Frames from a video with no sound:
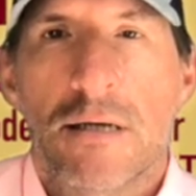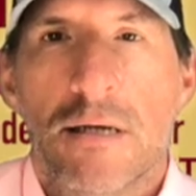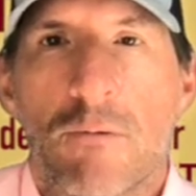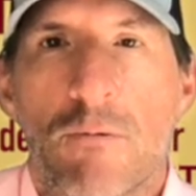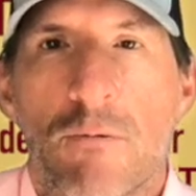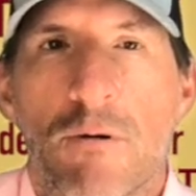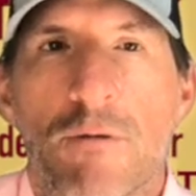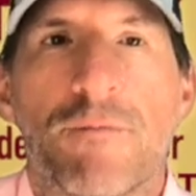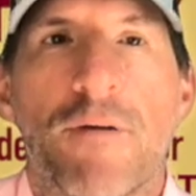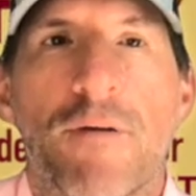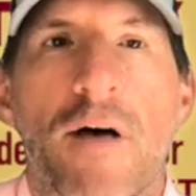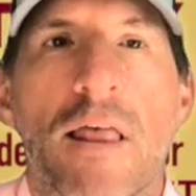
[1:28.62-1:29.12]

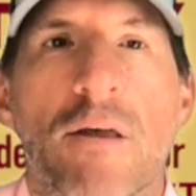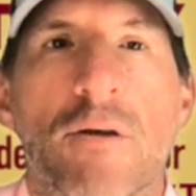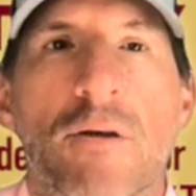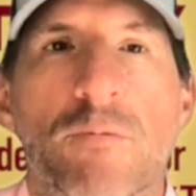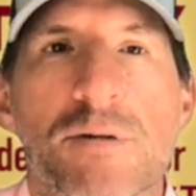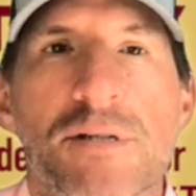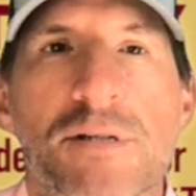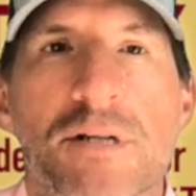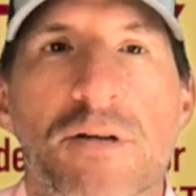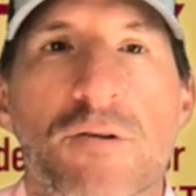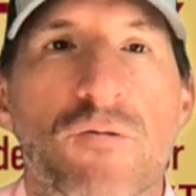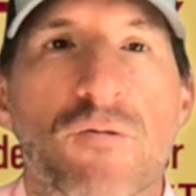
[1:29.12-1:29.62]
What followed
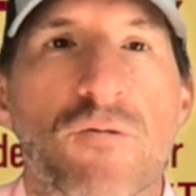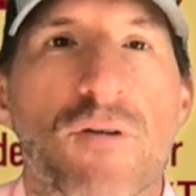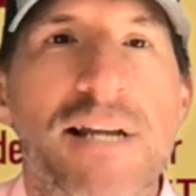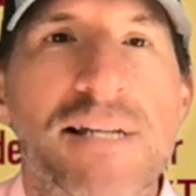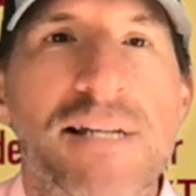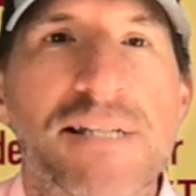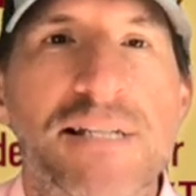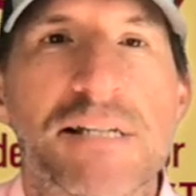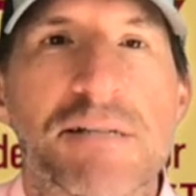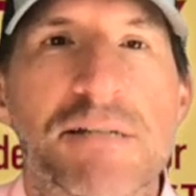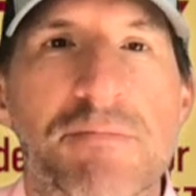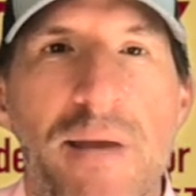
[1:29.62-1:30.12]
was a
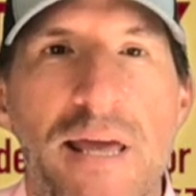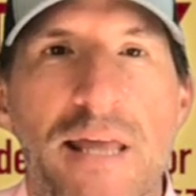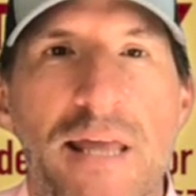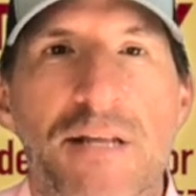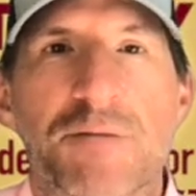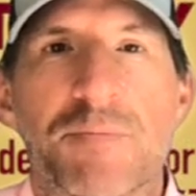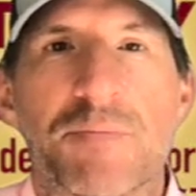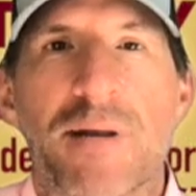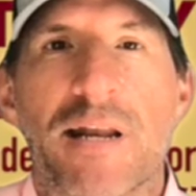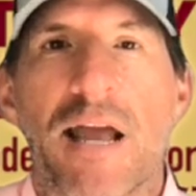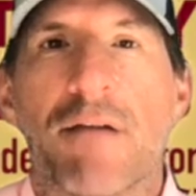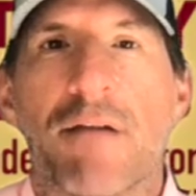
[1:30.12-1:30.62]
crisis
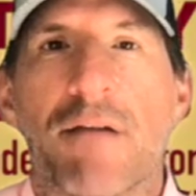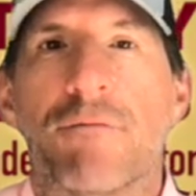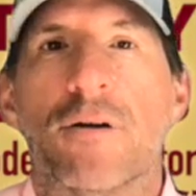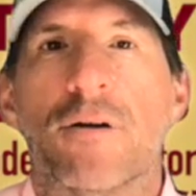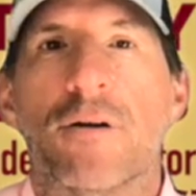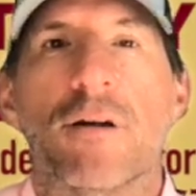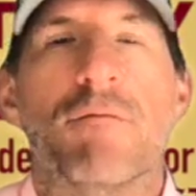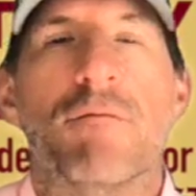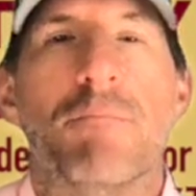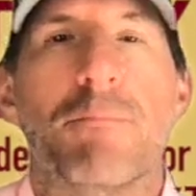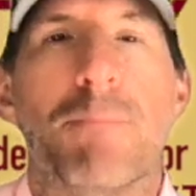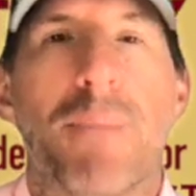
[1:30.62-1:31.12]
management
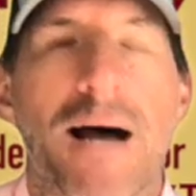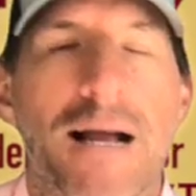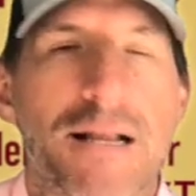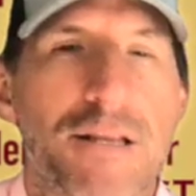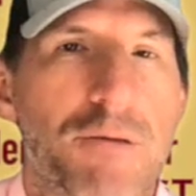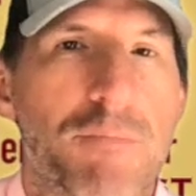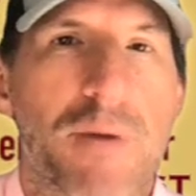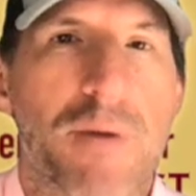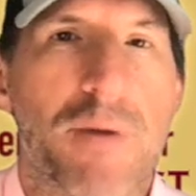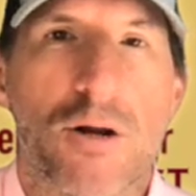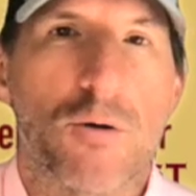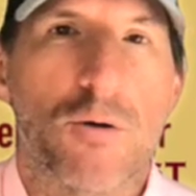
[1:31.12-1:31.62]
effort of
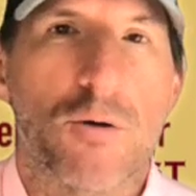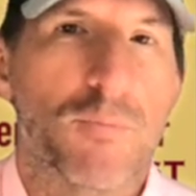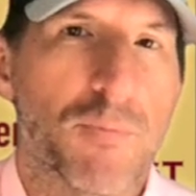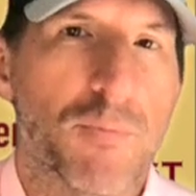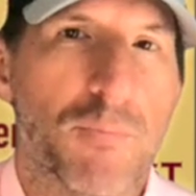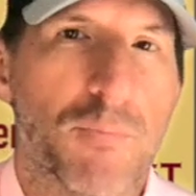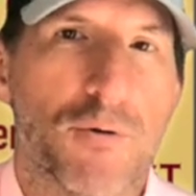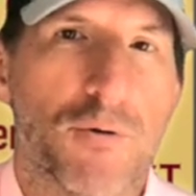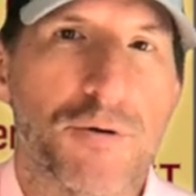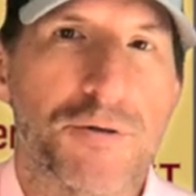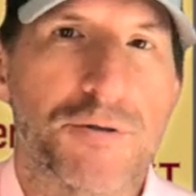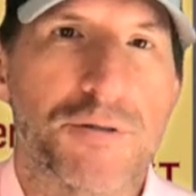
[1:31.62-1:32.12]
monumental
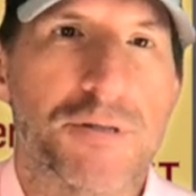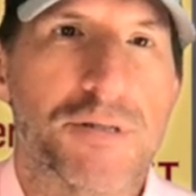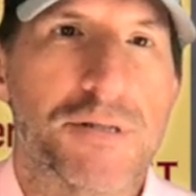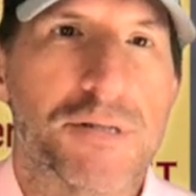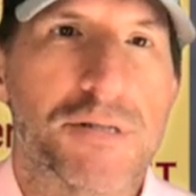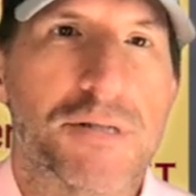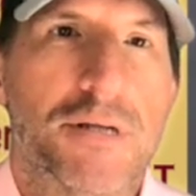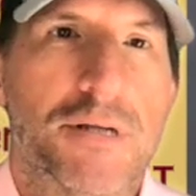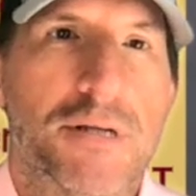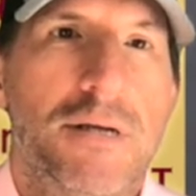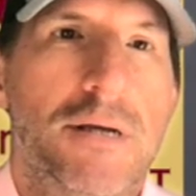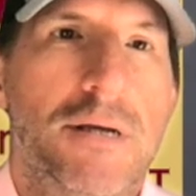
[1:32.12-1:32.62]

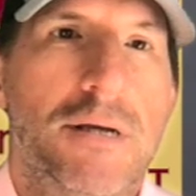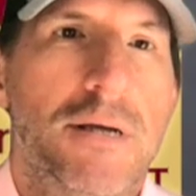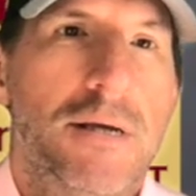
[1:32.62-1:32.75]
proportions.